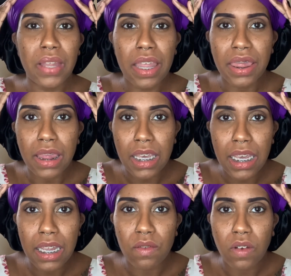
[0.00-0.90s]

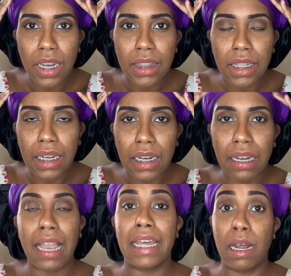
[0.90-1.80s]
thin right there.
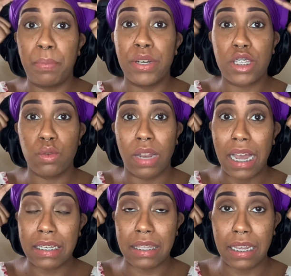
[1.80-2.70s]
And I put 2
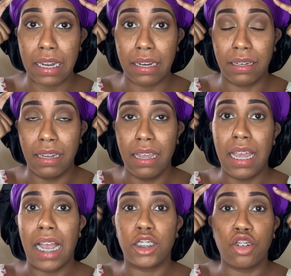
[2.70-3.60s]
locks there.
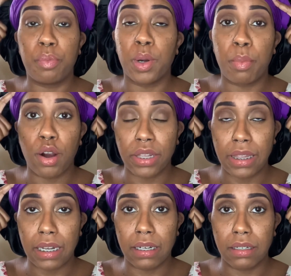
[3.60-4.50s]
I should have put a part
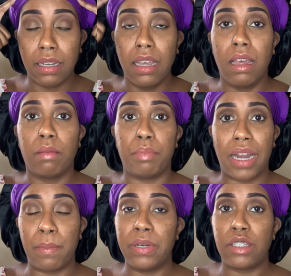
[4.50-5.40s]
there. But I
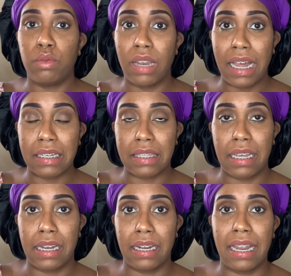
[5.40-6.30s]
put 2 locks
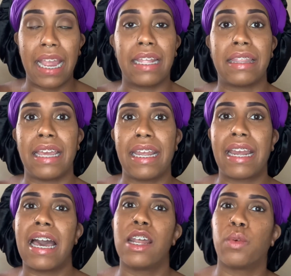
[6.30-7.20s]
there, and they
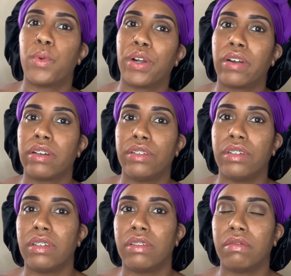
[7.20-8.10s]
kind of were, you
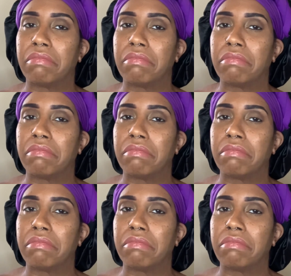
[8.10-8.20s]
know,